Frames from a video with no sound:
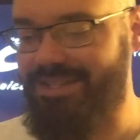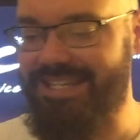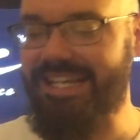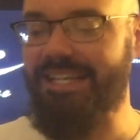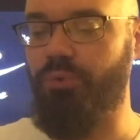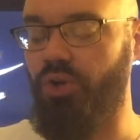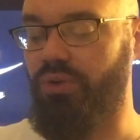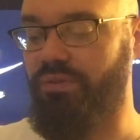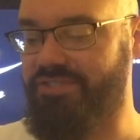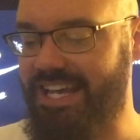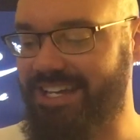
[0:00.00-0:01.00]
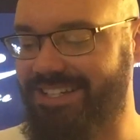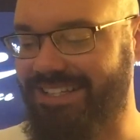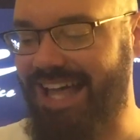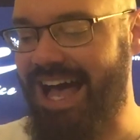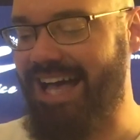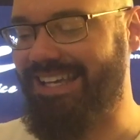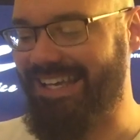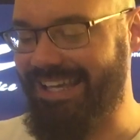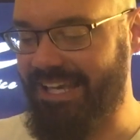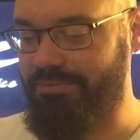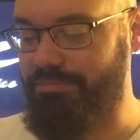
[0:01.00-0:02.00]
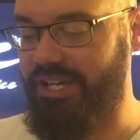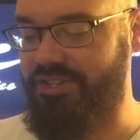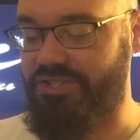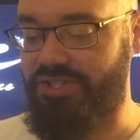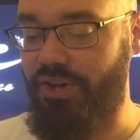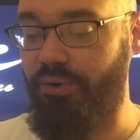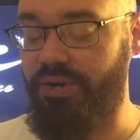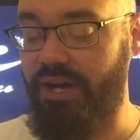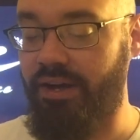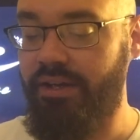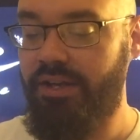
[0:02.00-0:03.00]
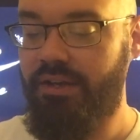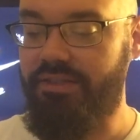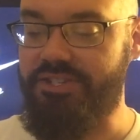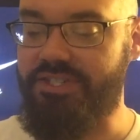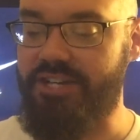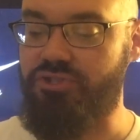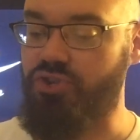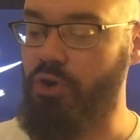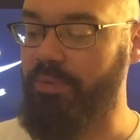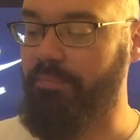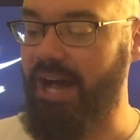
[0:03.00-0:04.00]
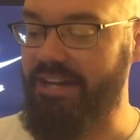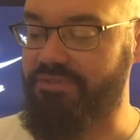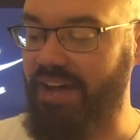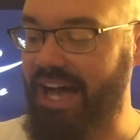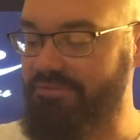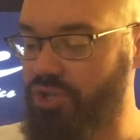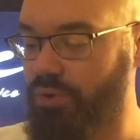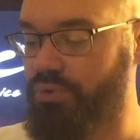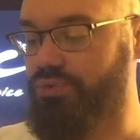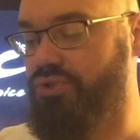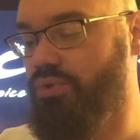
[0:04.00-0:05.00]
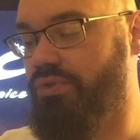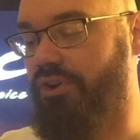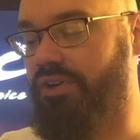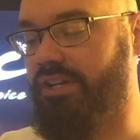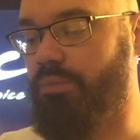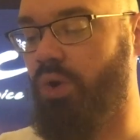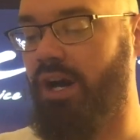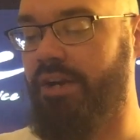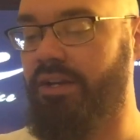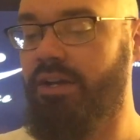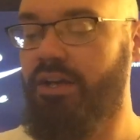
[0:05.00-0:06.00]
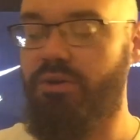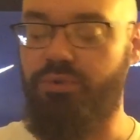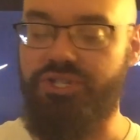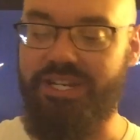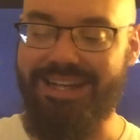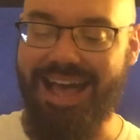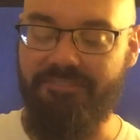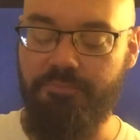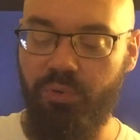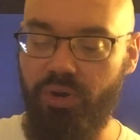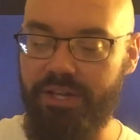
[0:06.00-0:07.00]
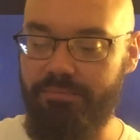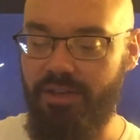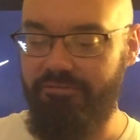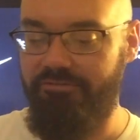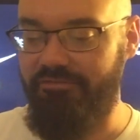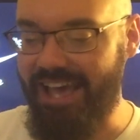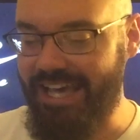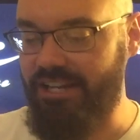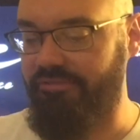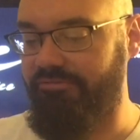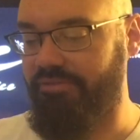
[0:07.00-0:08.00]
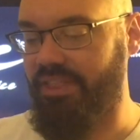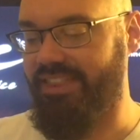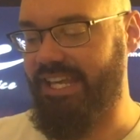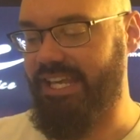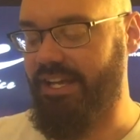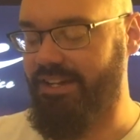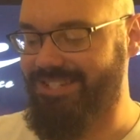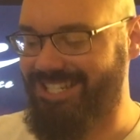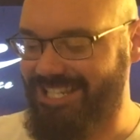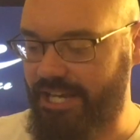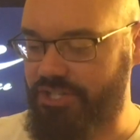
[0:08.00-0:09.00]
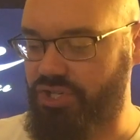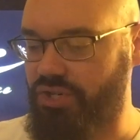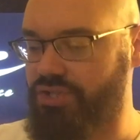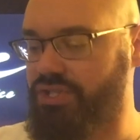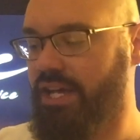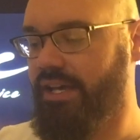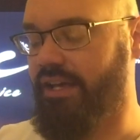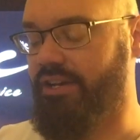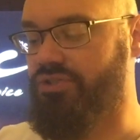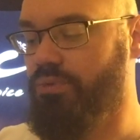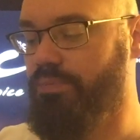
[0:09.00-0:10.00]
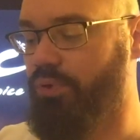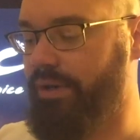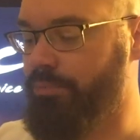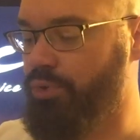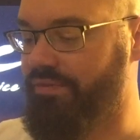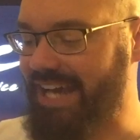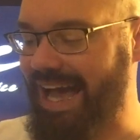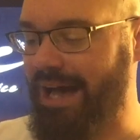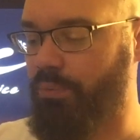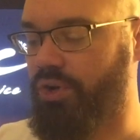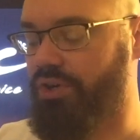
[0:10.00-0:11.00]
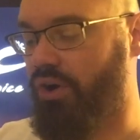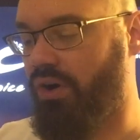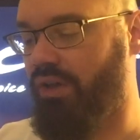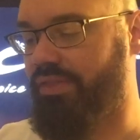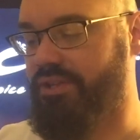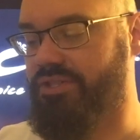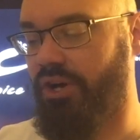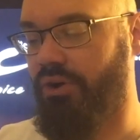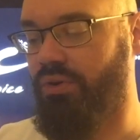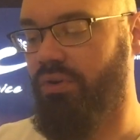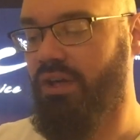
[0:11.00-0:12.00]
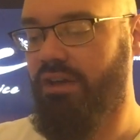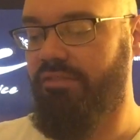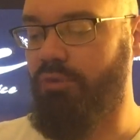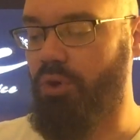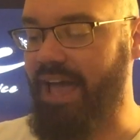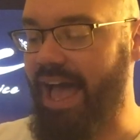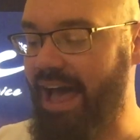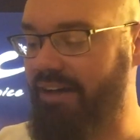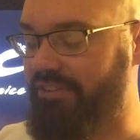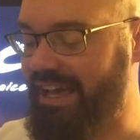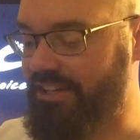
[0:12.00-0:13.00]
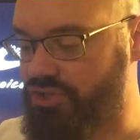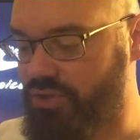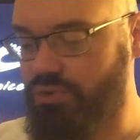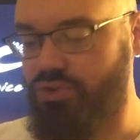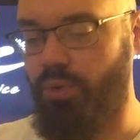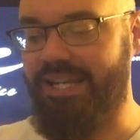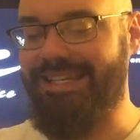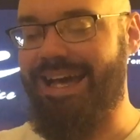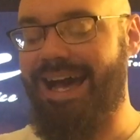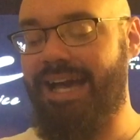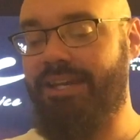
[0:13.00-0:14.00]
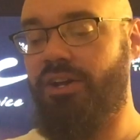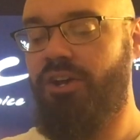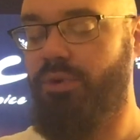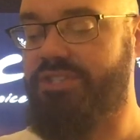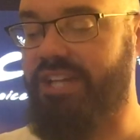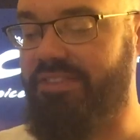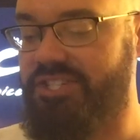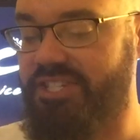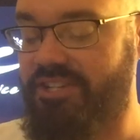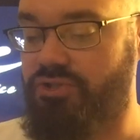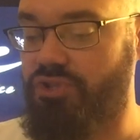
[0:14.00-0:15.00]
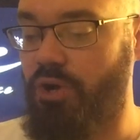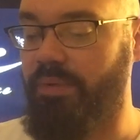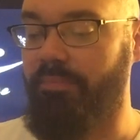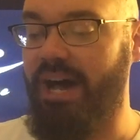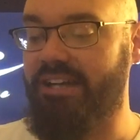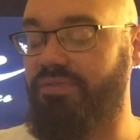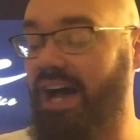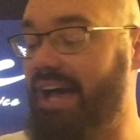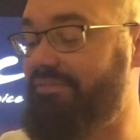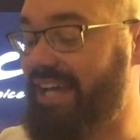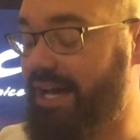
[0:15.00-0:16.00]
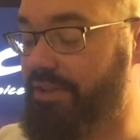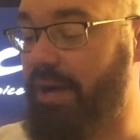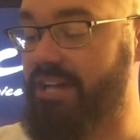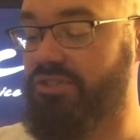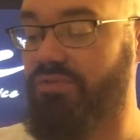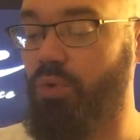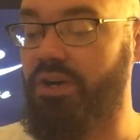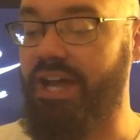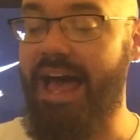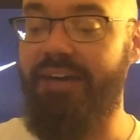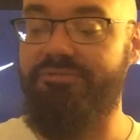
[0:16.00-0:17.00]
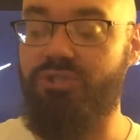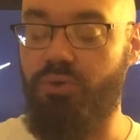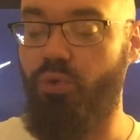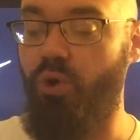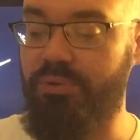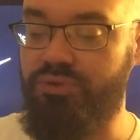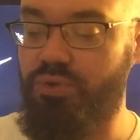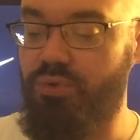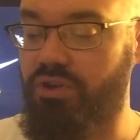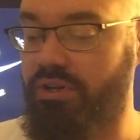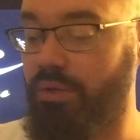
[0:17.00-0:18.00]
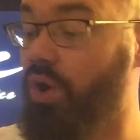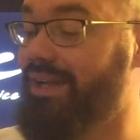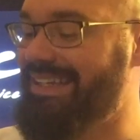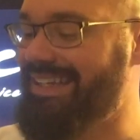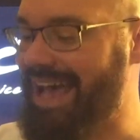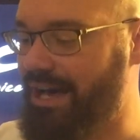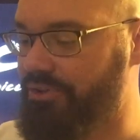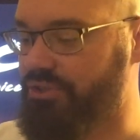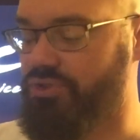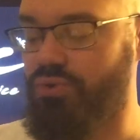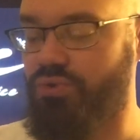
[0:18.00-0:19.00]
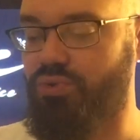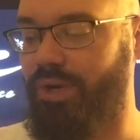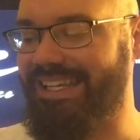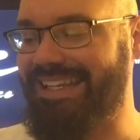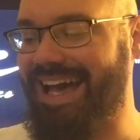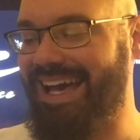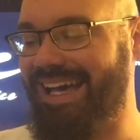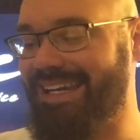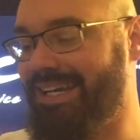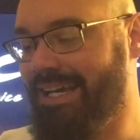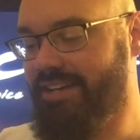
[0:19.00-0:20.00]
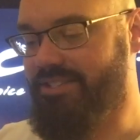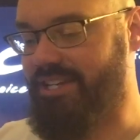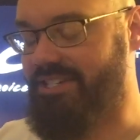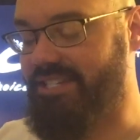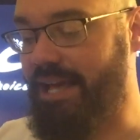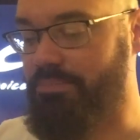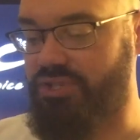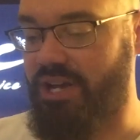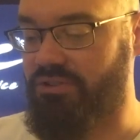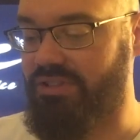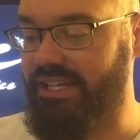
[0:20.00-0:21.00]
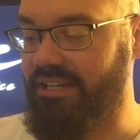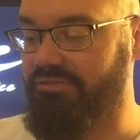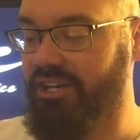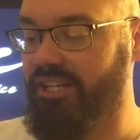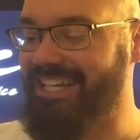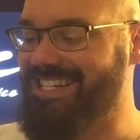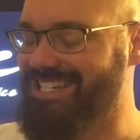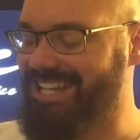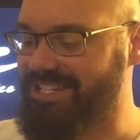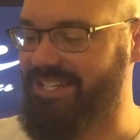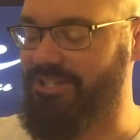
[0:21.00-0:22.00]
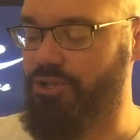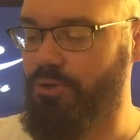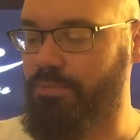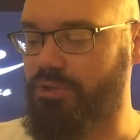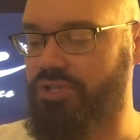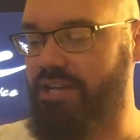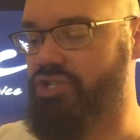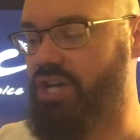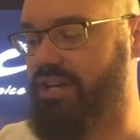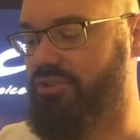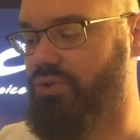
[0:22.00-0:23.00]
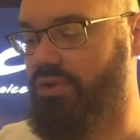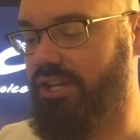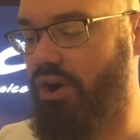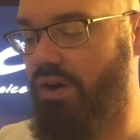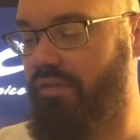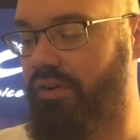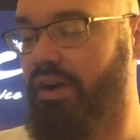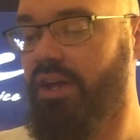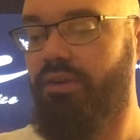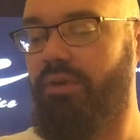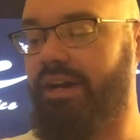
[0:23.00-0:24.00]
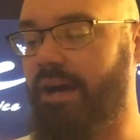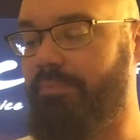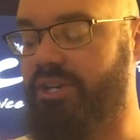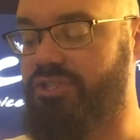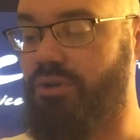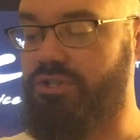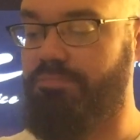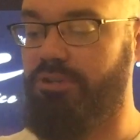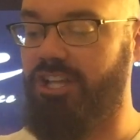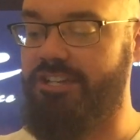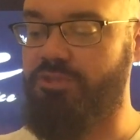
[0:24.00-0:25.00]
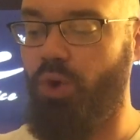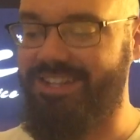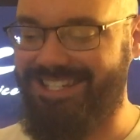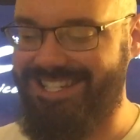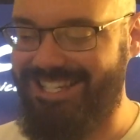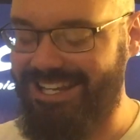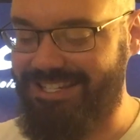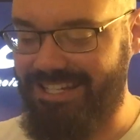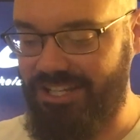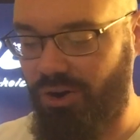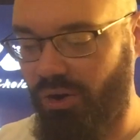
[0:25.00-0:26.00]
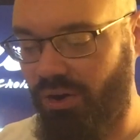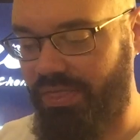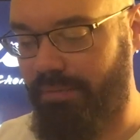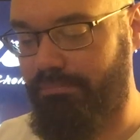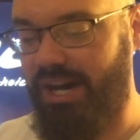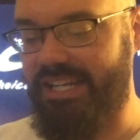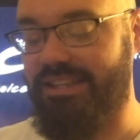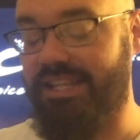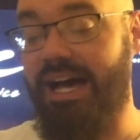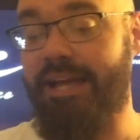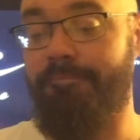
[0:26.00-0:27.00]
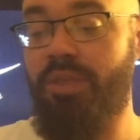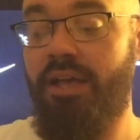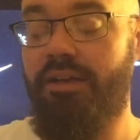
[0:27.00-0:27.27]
T-Wolves, 8 o'clock in Minnesota. The Sixers open -5, total 231. We're seeing half-point fade of the Sixers and a two-point move downward on the total, 4.5 and 229. Once again, the Sixers open -5, down to -4.5, total open 231, down to 229. 68% are leaning Philly, 62% shaded toward the over. Right now, Minnesota's +160 on the money line.